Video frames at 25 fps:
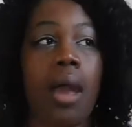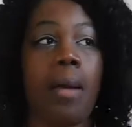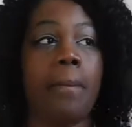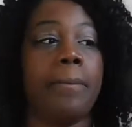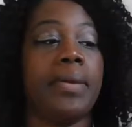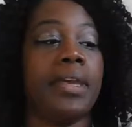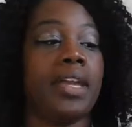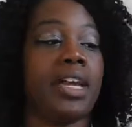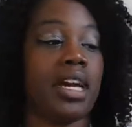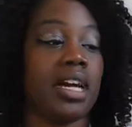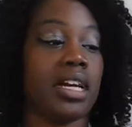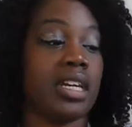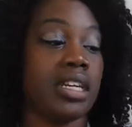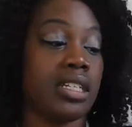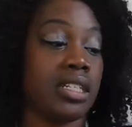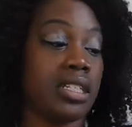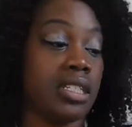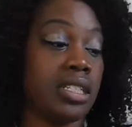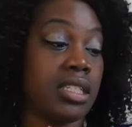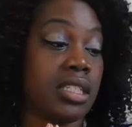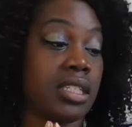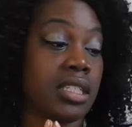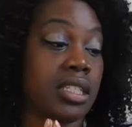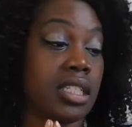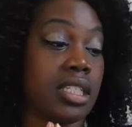Because
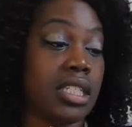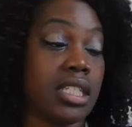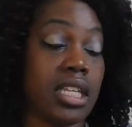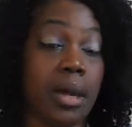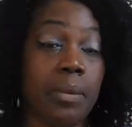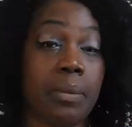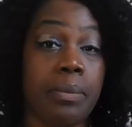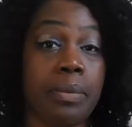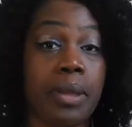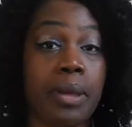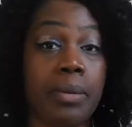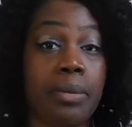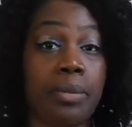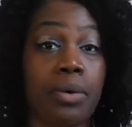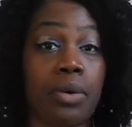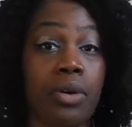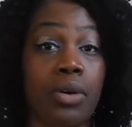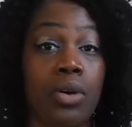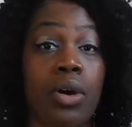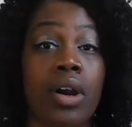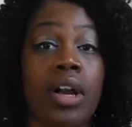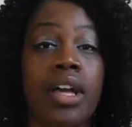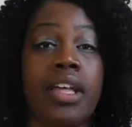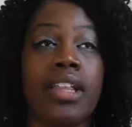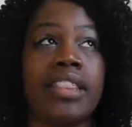some
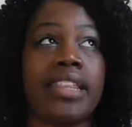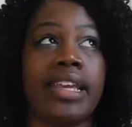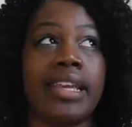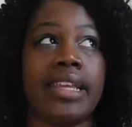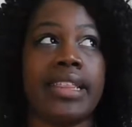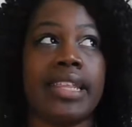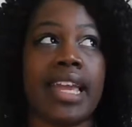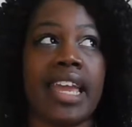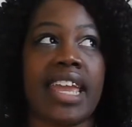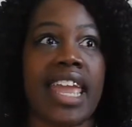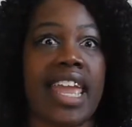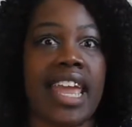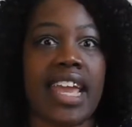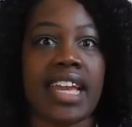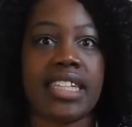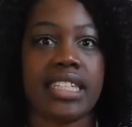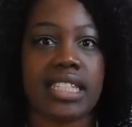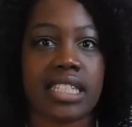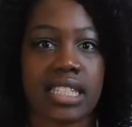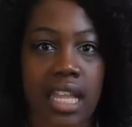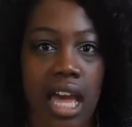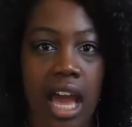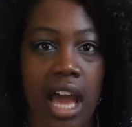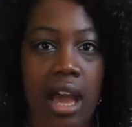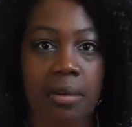people, they can't
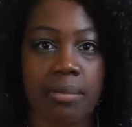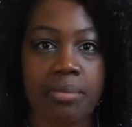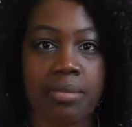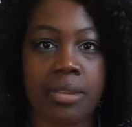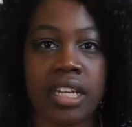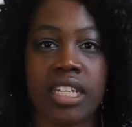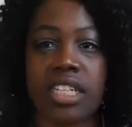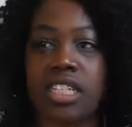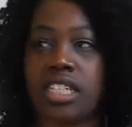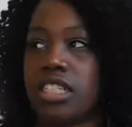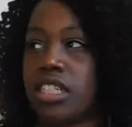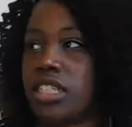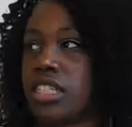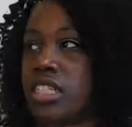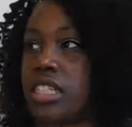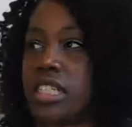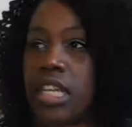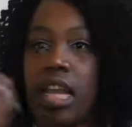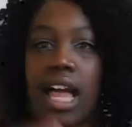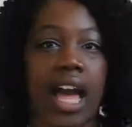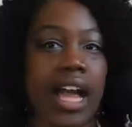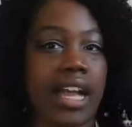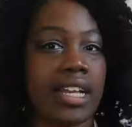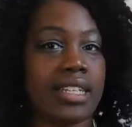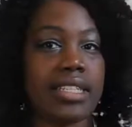stop. They just
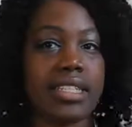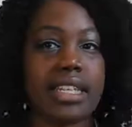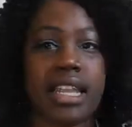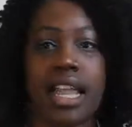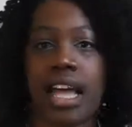slide,